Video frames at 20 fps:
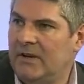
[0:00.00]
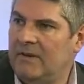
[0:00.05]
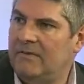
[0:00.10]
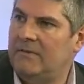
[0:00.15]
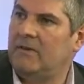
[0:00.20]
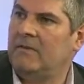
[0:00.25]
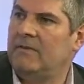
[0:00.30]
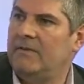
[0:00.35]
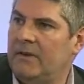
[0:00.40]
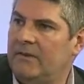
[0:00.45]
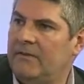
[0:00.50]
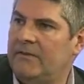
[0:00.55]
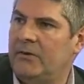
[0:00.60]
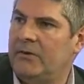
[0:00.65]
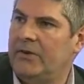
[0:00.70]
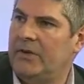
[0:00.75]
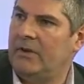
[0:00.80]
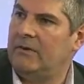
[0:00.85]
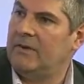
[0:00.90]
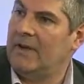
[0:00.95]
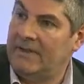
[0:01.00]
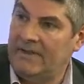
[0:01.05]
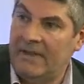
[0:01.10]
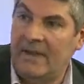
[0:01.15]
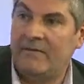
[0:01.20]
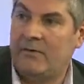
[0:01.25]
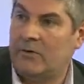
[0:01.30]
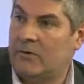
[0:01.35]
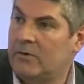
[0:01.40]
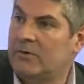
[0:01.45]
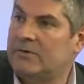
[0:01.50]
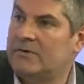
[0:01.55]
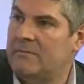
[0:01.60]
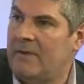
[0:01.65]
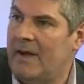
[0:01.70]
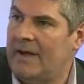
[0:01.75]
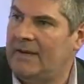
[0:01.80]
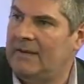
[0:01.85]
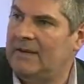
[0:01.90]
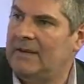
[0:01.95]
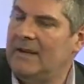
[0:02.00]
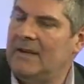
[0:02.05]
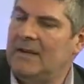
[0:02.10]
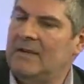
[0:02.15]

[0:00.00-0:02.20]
fulfill for you and therefore automate,